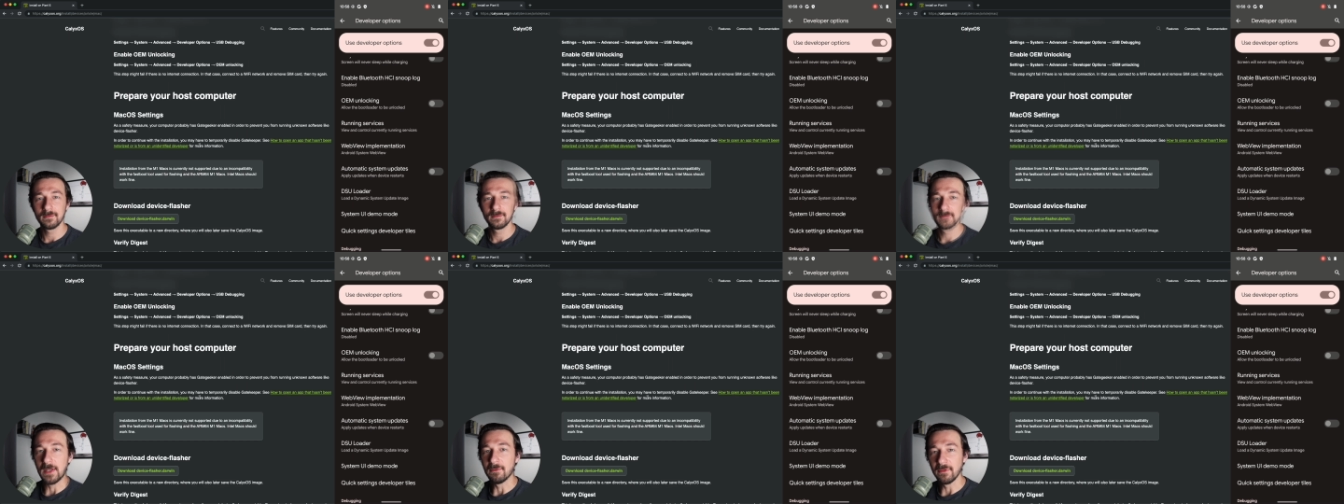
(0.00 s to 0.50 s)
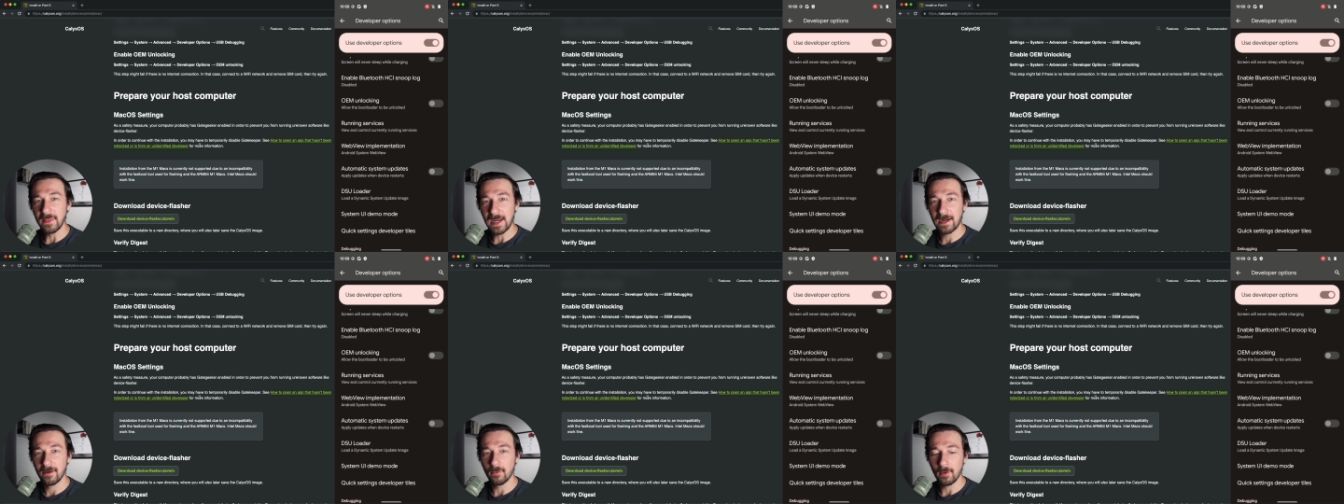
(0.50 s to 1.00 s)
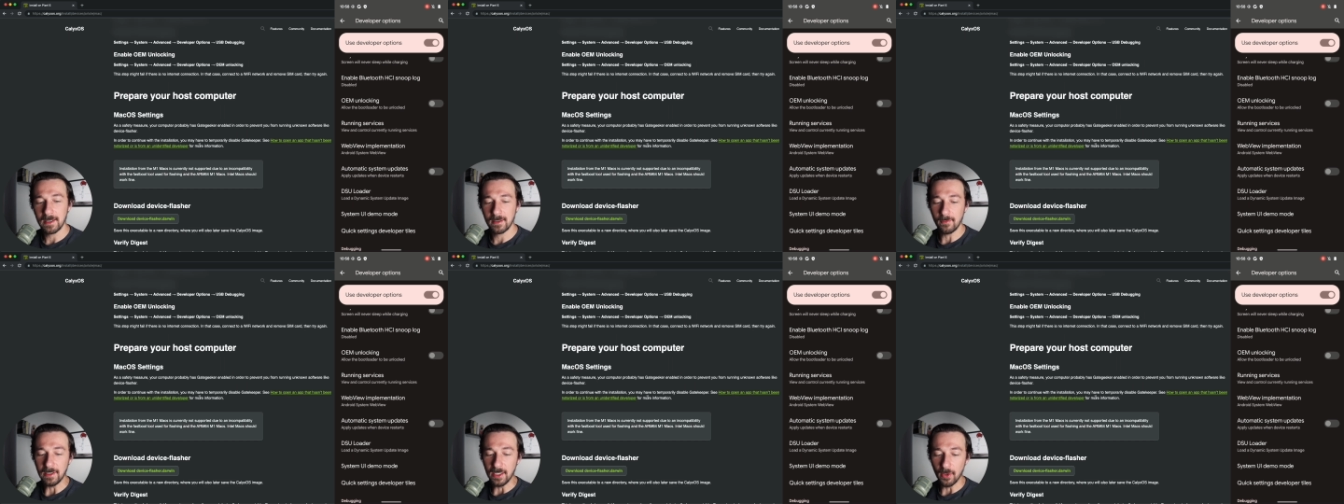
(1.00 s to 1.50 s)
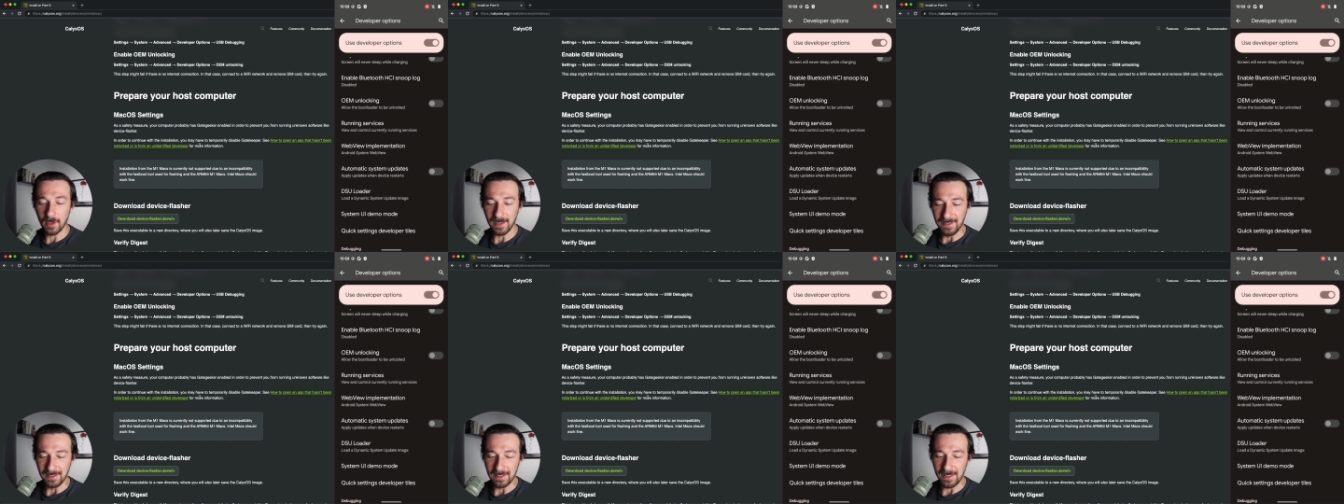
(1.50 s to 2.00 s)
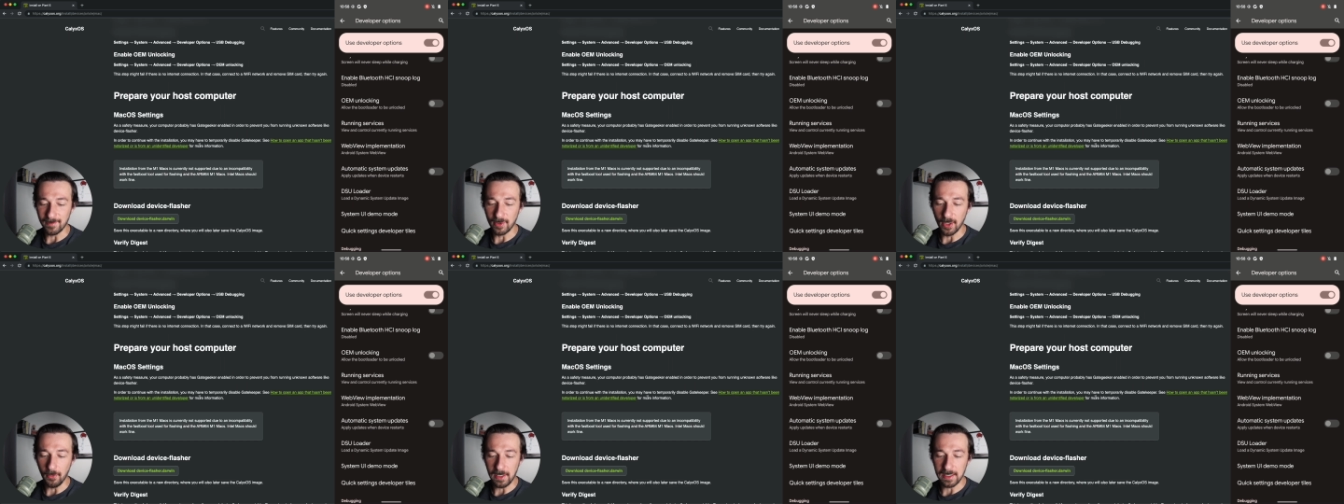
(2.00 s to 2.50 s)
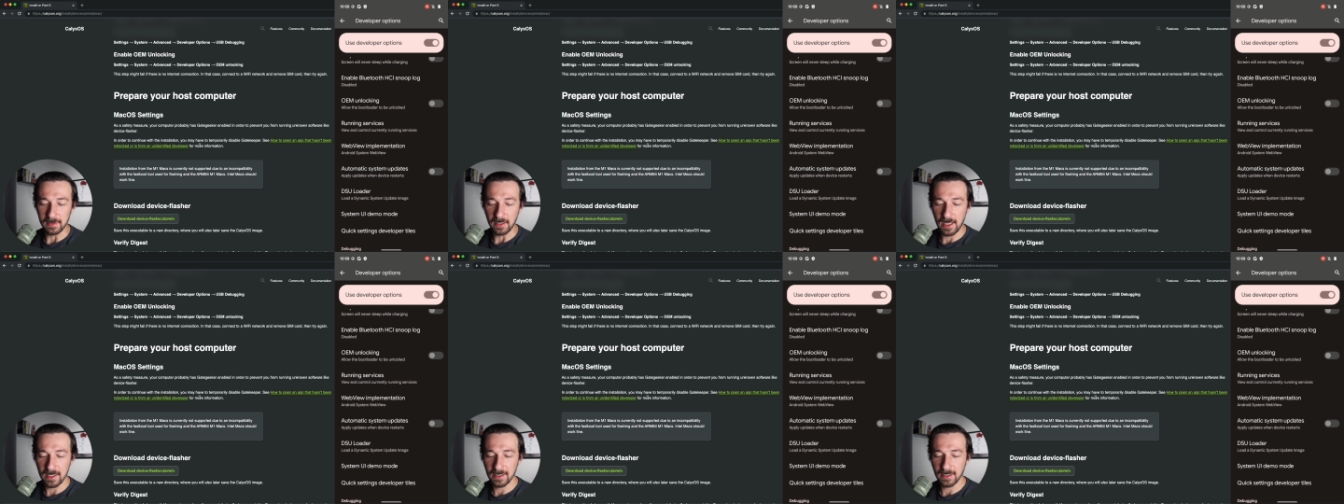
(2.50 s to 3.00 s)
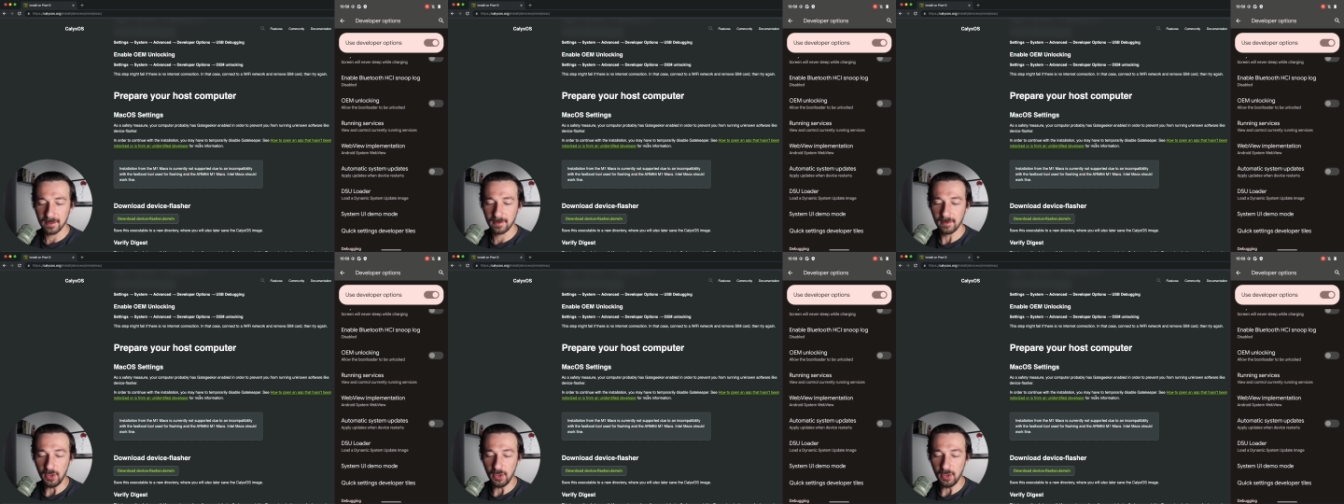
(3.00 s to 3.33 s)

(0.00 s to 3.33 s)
So now with that out of the way, we can go ahead and enable OEM unlocking.